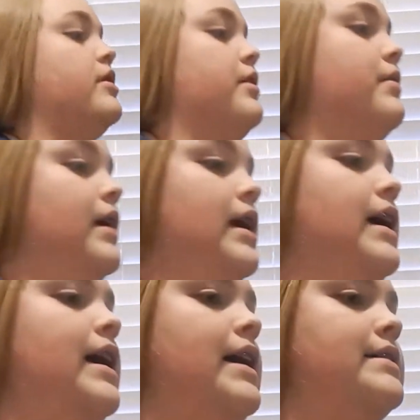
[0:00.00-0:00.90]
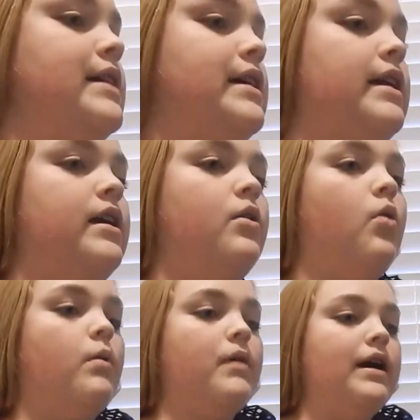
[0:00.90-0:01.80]
to do is it
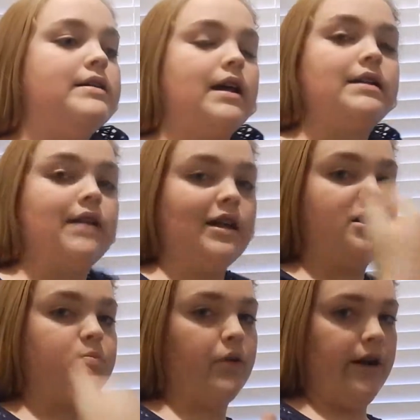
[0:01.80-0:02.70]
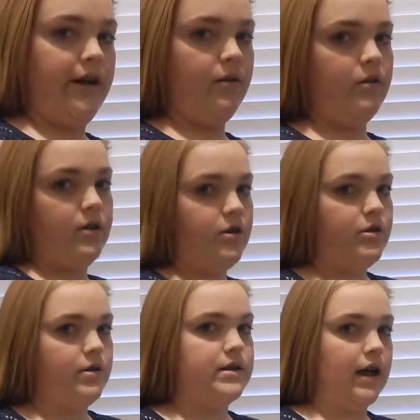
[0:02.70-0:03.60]
incorporates a Dutch braid. You can
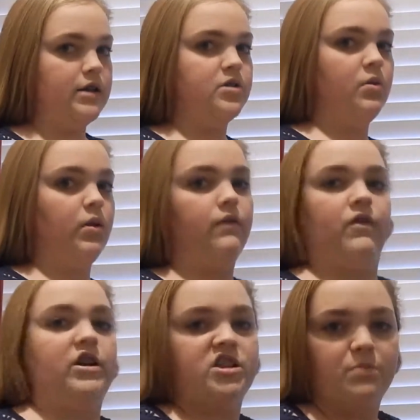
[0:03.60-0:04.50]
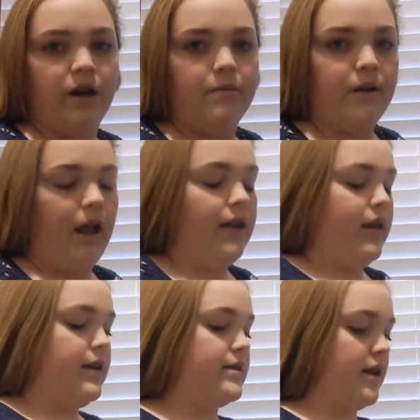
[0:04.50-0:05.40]
do a Dutch or French braid, but I
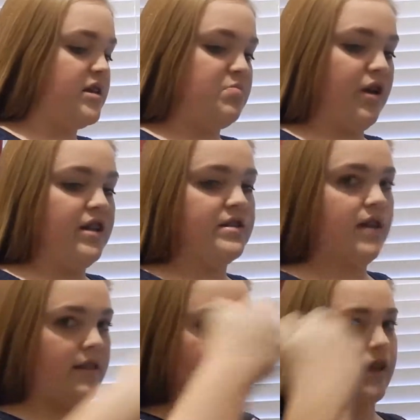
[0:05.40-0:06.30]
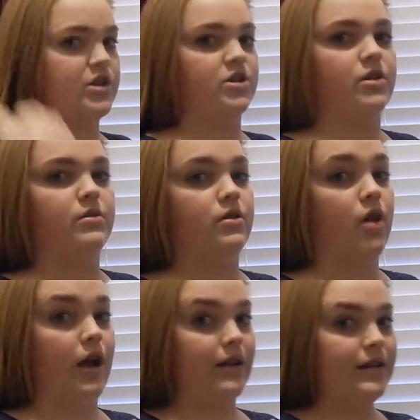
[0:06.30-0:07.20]
like Dutch braids. I think they just look a
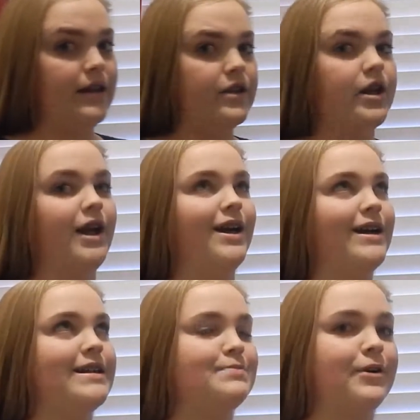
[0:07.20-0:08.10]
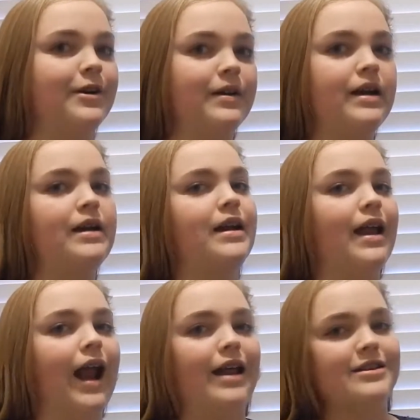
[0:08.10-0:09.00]
lot cleaner and crisper.
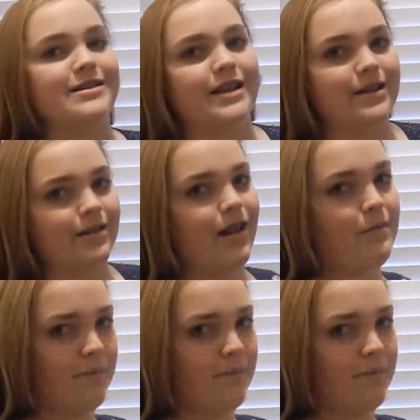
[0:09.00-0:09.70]
I just think they're a lot